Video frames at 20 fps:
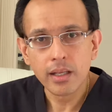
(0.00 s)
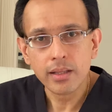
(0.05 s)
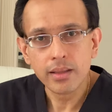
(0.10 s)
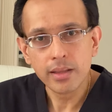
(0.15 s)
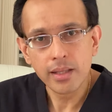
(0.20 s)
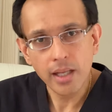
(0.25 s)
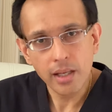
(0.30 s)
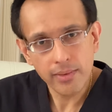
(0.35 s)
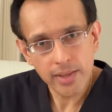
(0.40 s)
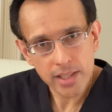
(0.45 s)

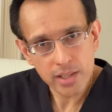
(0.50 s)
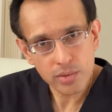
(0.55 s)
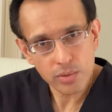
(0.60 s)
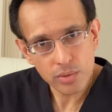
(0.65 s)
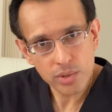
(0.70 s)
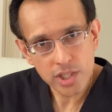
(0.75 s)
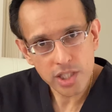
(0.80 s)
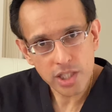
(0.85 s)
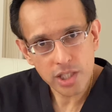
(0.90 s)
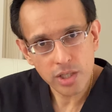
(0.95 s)
There is
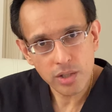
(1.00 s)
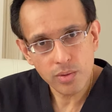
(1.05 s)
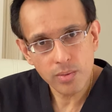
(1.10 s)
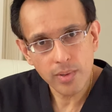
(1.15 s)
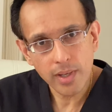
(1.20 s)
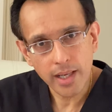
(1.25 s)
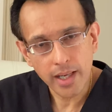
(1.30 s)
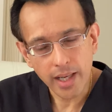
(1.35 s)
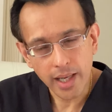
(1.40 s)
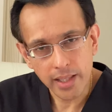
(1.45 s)
also
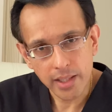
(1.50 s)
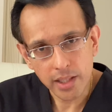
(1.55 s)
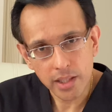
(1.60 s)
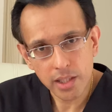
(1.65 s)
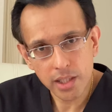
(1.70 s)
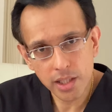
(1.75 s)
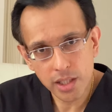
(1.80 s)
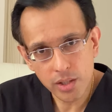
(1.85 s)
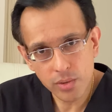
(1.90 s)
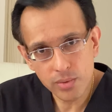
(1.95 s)
an
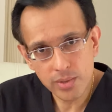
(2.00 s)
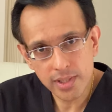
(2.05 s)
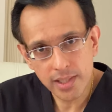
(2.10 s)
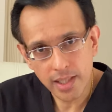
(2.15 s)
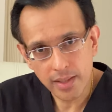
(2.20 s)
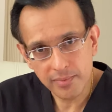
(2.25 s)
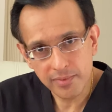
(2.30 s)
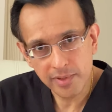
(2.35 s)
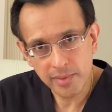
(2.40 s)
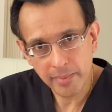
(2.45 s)
acute
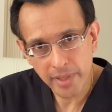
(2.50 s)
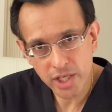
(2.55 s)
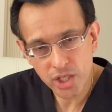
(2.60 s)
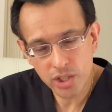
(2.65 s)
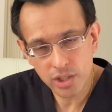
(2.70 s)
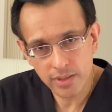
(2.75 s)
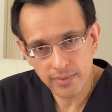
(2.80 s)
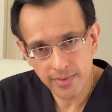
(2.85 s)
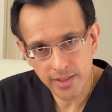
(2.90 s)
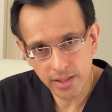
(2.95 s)
inflammation
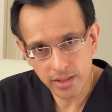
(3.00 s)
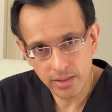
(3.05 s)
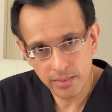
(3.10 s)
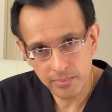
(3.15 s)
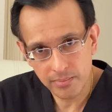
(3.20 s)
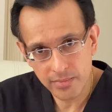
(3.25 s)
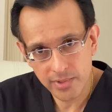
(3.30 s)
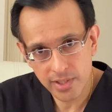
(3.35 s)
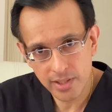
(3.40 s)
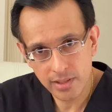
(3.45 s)
of the
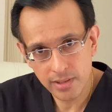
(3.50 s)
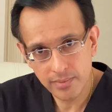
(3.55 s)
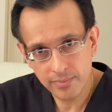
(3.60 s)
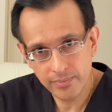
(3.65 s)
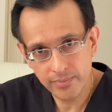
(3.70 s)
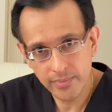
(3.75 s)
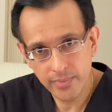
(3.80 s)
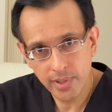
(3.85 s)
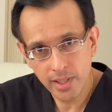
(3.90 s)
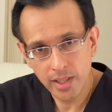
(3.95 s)
gums,
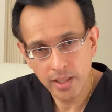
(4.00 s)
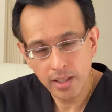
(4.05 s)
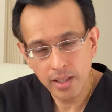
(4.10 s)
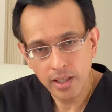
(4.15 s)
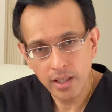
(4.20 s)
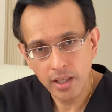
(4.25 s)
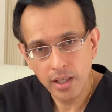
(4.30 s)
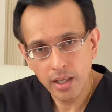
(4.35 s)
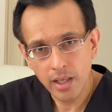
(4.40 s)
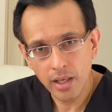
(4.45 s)

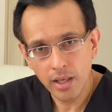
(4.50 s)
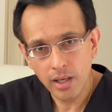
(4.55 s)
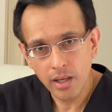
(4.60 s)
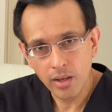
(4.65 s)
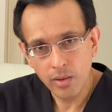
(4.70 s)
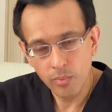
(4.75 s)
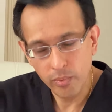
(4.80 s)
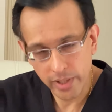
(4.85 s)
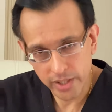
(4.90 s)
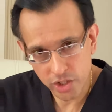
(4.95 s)

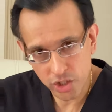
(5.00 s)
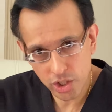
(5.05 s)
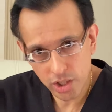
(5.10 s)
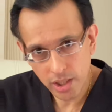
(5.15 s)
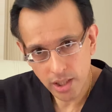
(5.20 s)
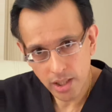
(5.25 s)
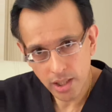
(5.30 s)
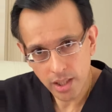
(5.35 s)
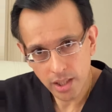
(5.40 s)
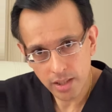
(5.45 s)
which
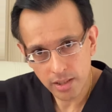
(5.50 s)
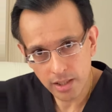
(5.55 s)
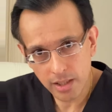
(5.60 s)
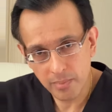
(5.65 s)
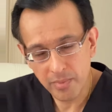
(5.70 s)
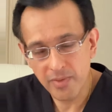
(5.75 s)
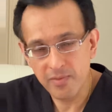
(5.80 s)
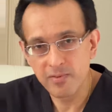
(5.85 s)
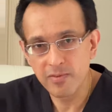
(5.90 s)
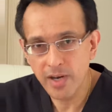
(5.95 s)
can
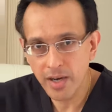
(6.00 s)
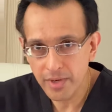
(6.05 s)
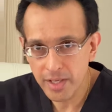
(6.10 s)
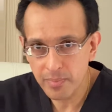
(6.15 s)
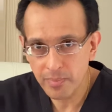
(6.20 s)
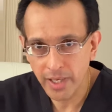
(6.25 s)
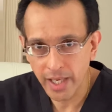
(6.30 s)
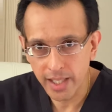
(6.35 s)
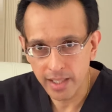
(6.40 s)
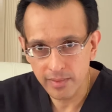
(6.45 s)
be very
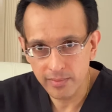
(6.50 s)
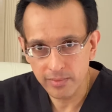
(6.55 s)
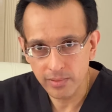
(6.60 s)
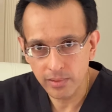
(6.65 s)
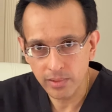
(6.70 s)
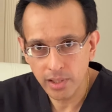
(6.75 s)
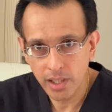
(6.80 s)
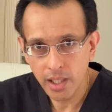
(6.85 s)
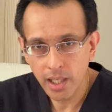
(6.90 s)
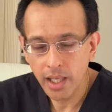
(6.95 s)

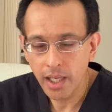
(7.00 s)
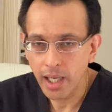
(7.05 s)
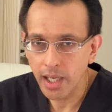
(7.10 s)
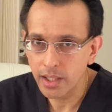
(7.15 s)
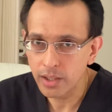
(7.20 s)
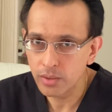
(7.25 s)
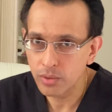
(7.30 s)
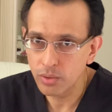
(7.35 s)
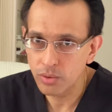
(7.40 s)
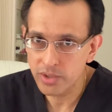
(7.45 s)
painful and
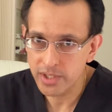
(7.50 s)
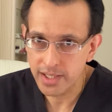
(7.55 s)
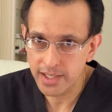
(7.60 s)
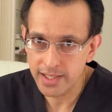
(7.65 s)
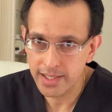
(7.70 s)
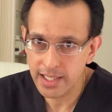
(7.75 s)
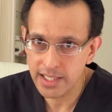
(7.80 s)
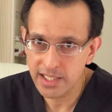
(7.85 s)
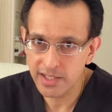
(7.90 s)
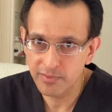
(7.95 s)
cause
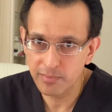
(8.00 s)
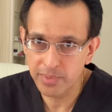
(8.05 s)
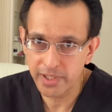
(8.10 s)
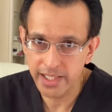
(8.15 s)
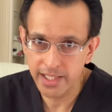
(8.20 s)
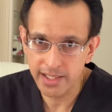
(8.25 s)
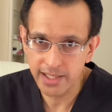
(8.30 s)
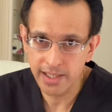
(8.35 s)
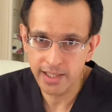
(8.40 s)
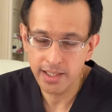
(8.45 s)
excessive
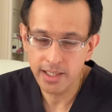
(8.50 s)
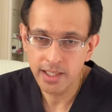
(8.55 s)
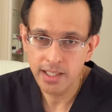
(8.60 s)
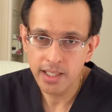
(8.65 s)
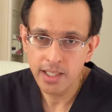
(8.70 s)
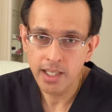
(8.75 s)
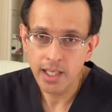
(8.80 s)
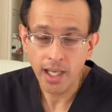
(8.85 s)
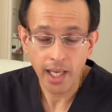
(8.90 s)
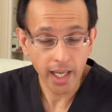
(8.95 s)
bleeding
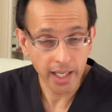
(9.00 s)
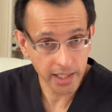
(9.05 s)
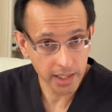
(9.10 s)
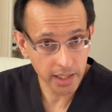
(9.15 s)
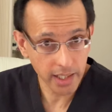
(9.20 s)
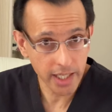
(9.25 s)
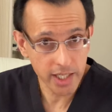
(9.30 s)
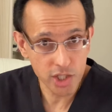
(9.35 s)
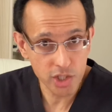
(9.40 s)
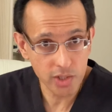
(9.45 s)
and
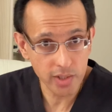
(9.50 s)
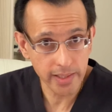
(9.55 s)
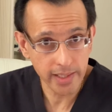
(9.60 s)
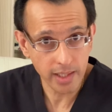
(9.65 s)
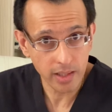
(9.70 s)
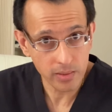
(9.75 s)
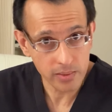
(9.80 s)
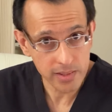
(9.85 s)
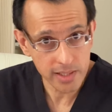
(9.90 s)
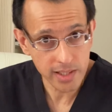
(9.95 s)
occasionally
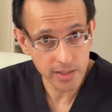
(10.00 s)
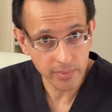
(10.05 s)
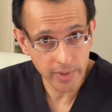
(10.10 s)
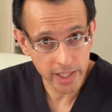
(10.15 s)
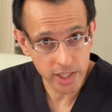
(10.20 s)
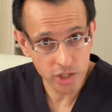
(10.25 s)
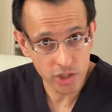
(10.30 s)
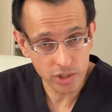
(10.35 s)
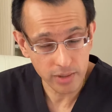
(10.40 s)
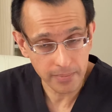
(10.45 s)

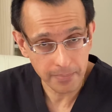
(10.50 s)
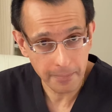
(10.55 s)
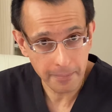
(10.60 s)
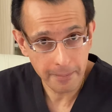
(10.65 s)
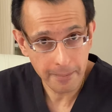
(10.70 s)
ulceration.